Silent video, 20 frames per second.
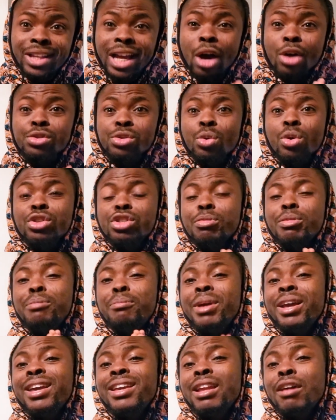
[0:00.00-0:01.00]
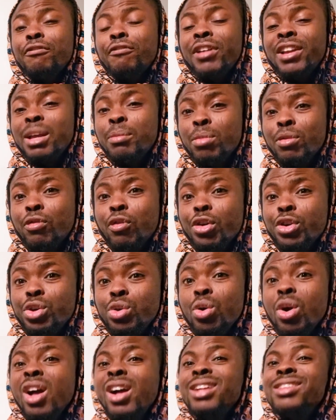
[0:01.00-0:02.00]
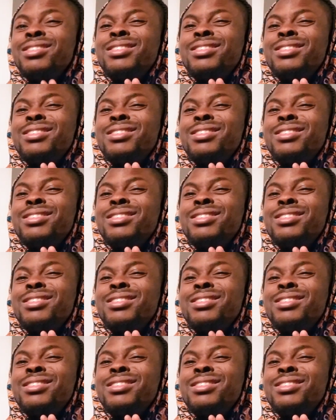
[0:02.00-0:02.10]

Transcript: They're also going to be making available for you